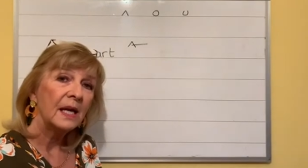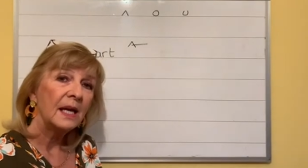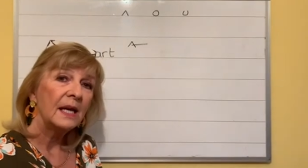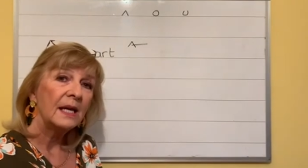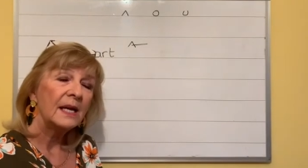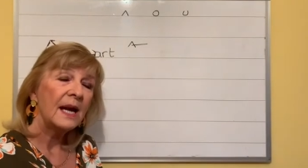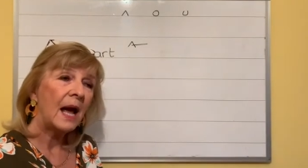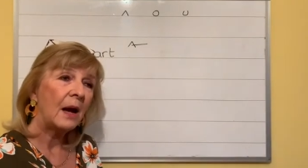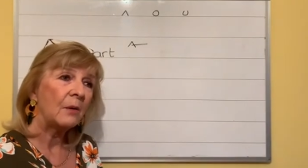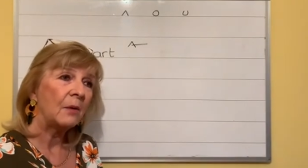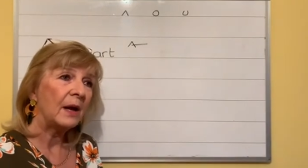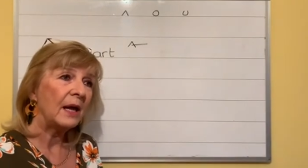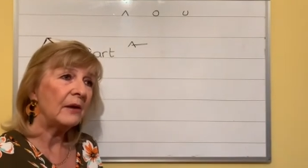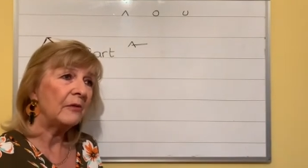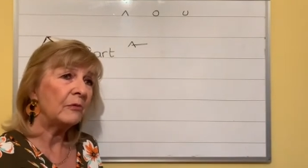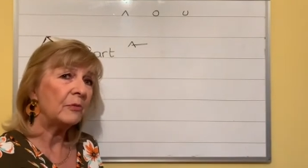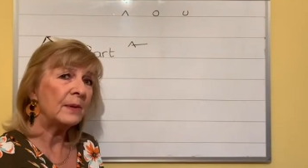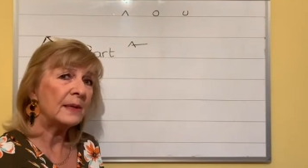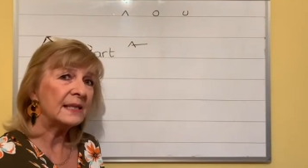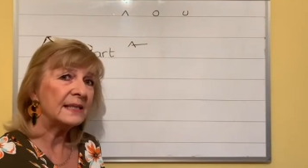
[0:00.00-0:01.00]
Now, if
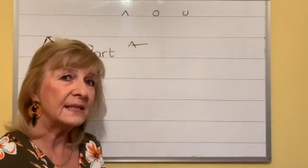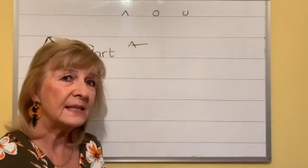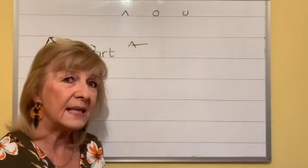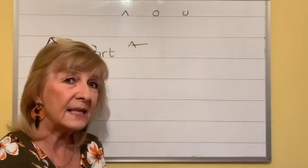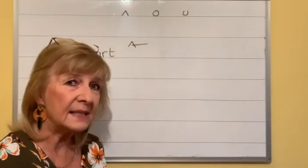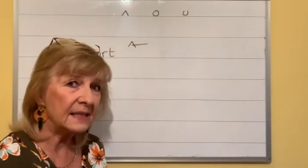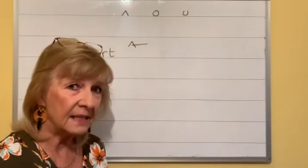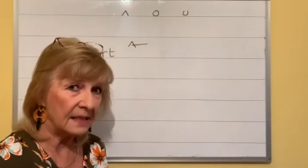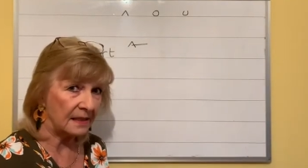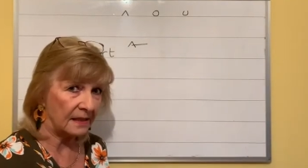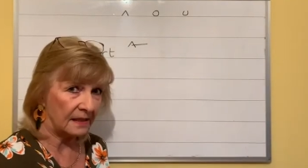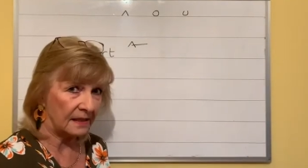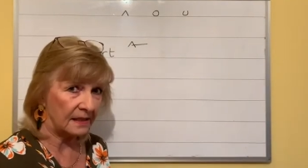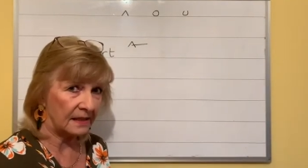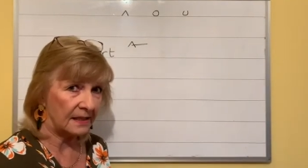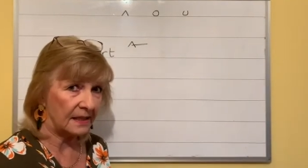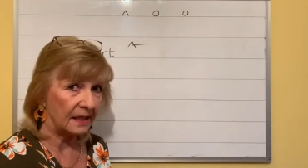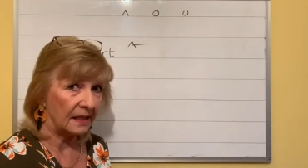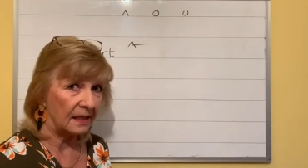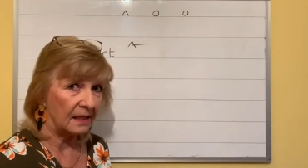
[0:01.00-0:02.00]
we
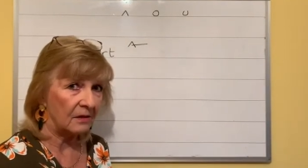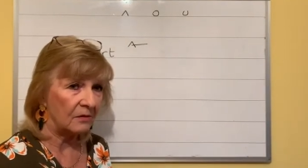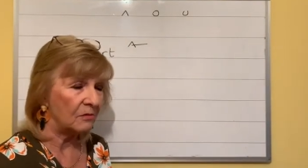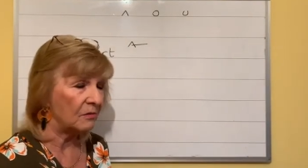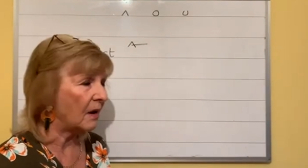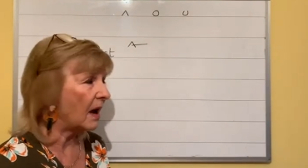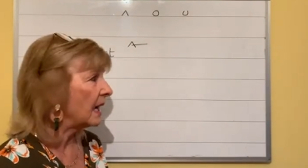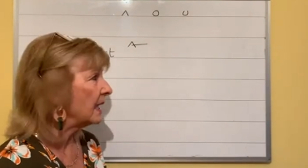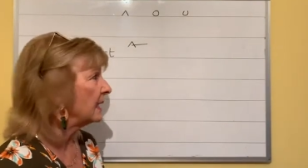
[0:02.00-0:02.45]
didn't write